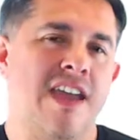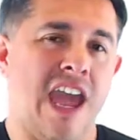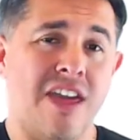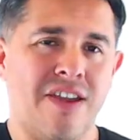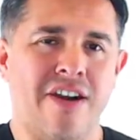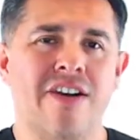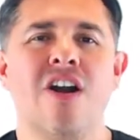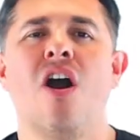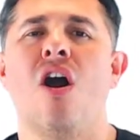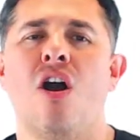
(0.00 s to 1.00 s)
Hey there,
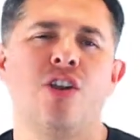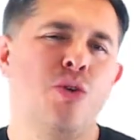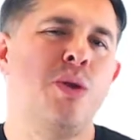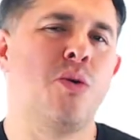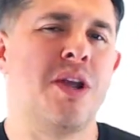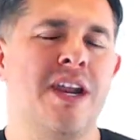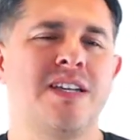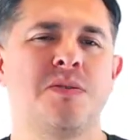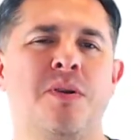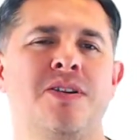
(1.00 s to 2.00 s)
are you an
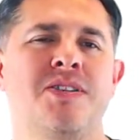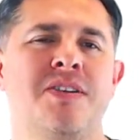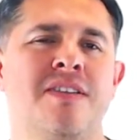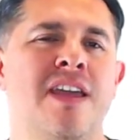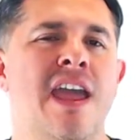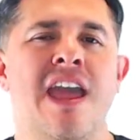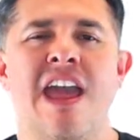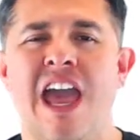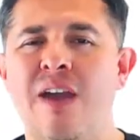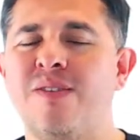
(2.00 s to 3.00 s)
organized person?
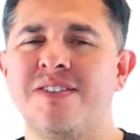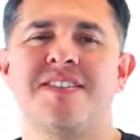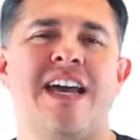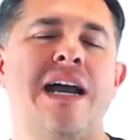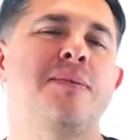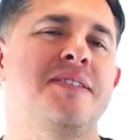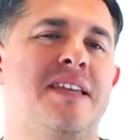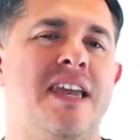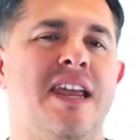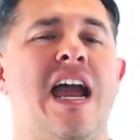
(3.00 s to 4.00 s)
Ever since I was a
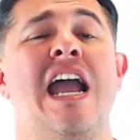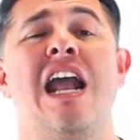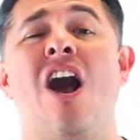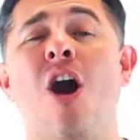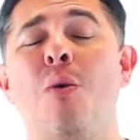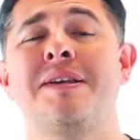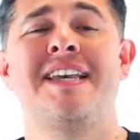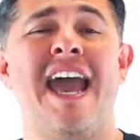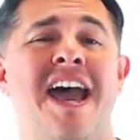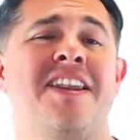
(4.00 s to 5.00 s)
kid, I always
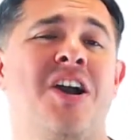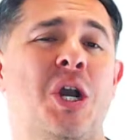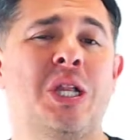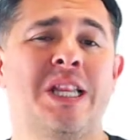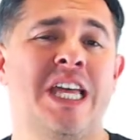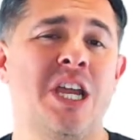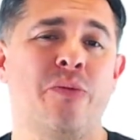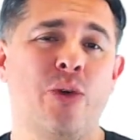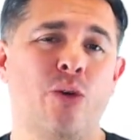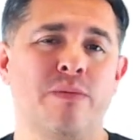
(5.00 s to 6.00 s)
had a
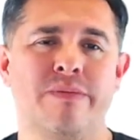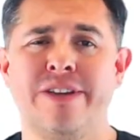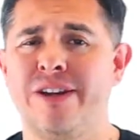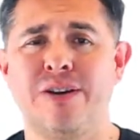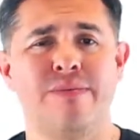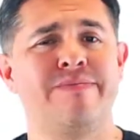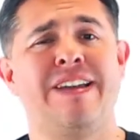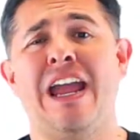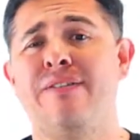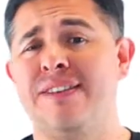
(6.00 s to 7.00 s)
clean room. You know,
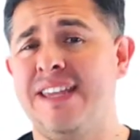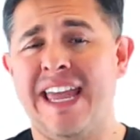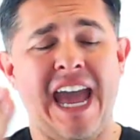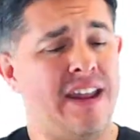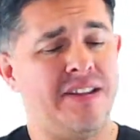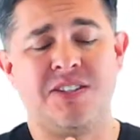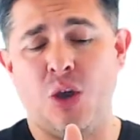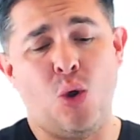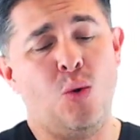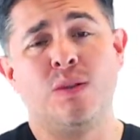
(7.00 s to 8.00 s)
everything had its
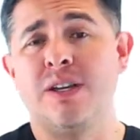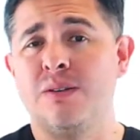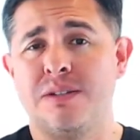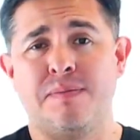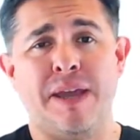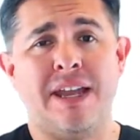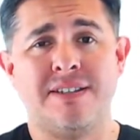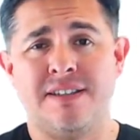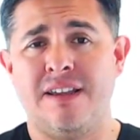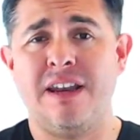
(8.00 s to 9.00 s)
own little
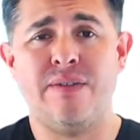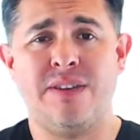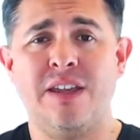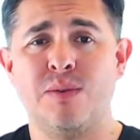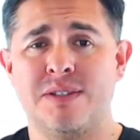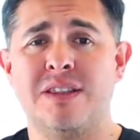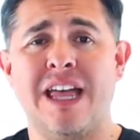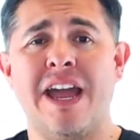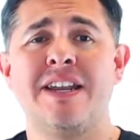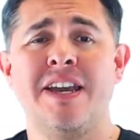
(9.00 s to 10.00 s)
space and everything was
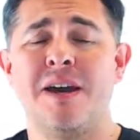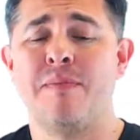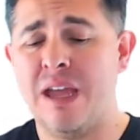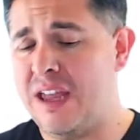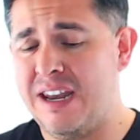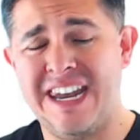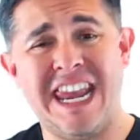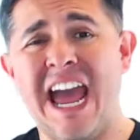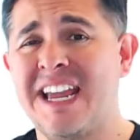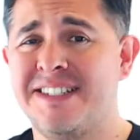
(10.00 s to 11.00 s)
lined up
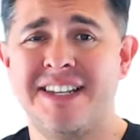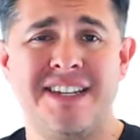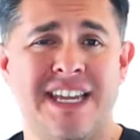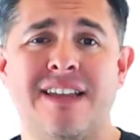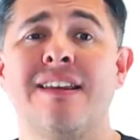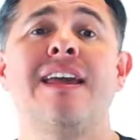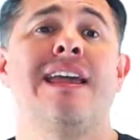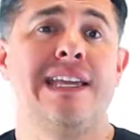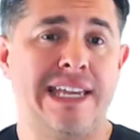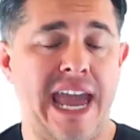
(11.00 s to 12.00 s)
nice and neat.
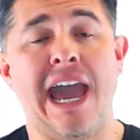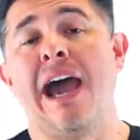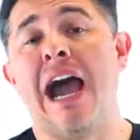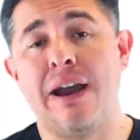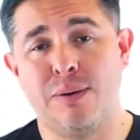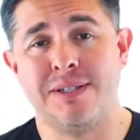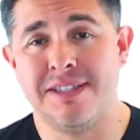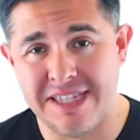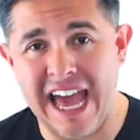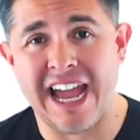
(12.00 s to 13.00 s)
Yeah, I
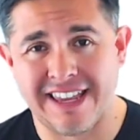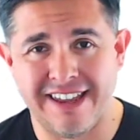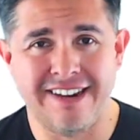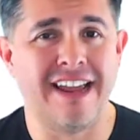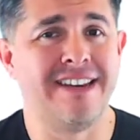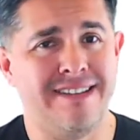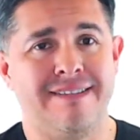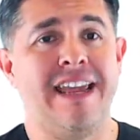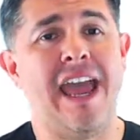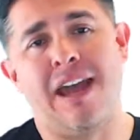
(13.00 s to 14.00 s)
was that kid. And
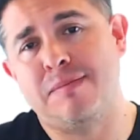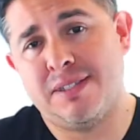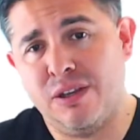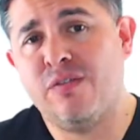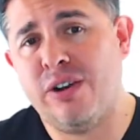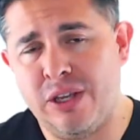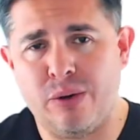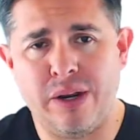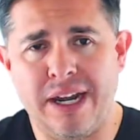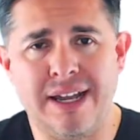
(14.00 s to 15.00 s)
yeah, I'm still fairly
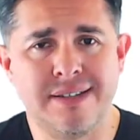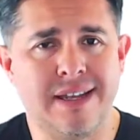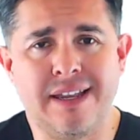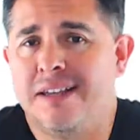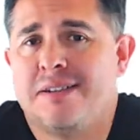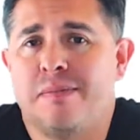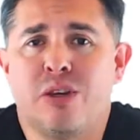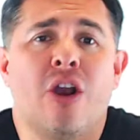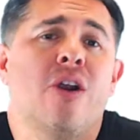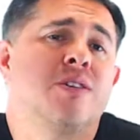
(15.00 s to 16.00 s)
organized. I guess I'm
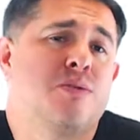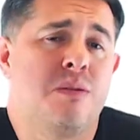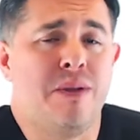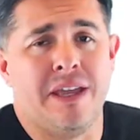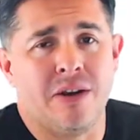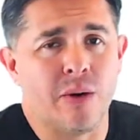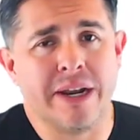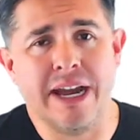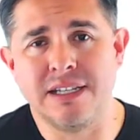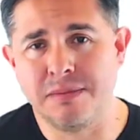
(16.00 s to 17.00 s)
cursed with being an
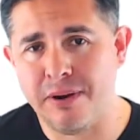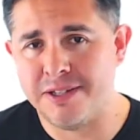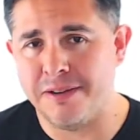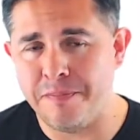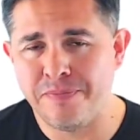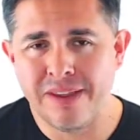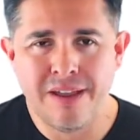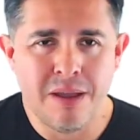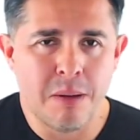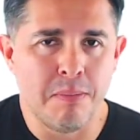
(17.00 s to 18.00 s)
organized person.
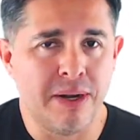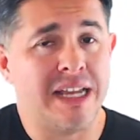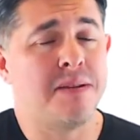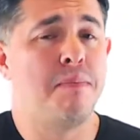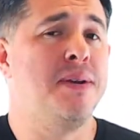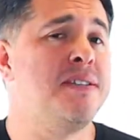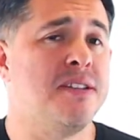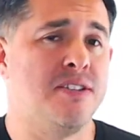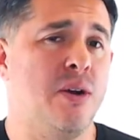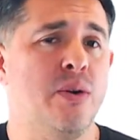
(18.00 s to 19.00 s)
But as a
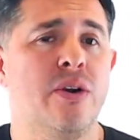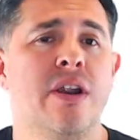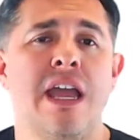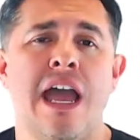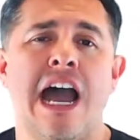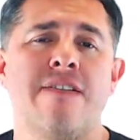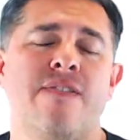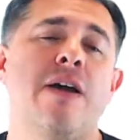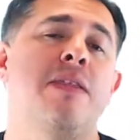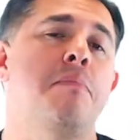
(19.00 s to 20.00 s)
business owner, I
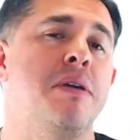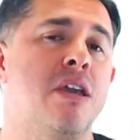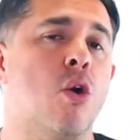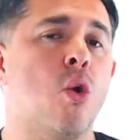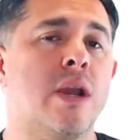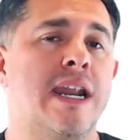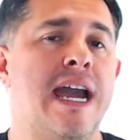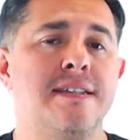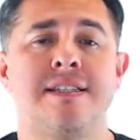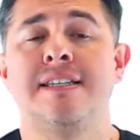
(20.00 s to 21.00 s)
found that being
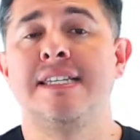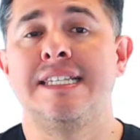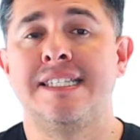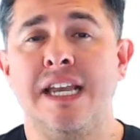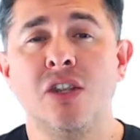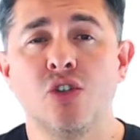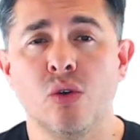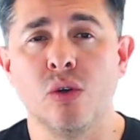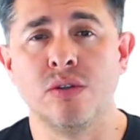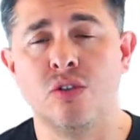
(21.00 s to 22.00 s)
organized is
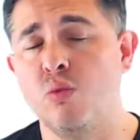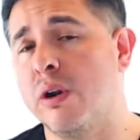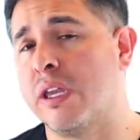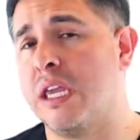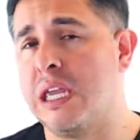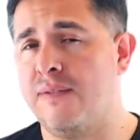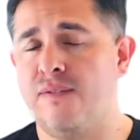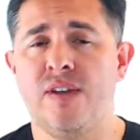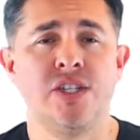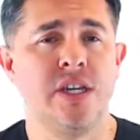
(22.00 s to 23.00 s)
essential to working
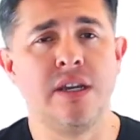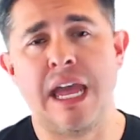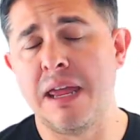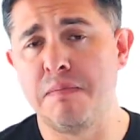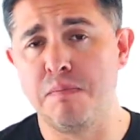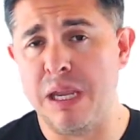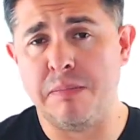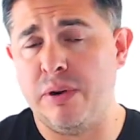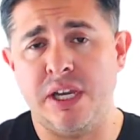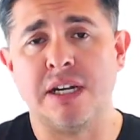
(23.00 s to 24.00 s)
efficient and
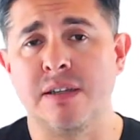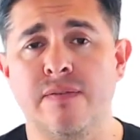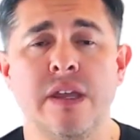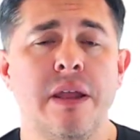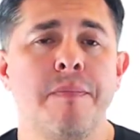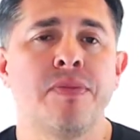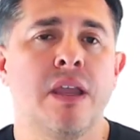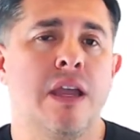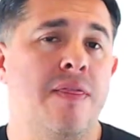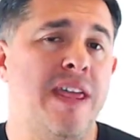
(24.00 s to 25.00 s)
being productive.
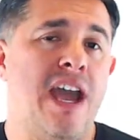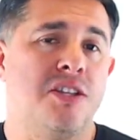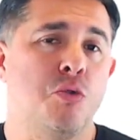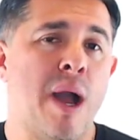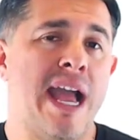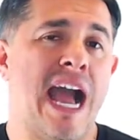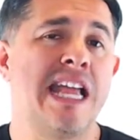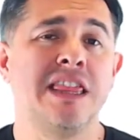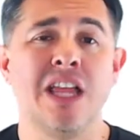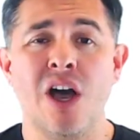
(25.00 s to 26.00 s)
And that's why
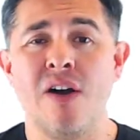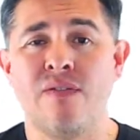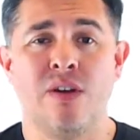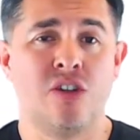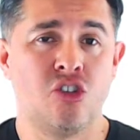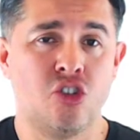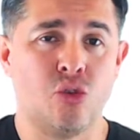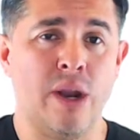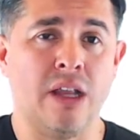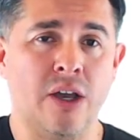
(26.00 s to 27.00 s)
I love
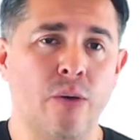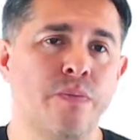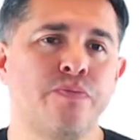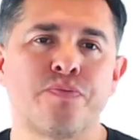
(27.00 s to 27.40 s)
Trello.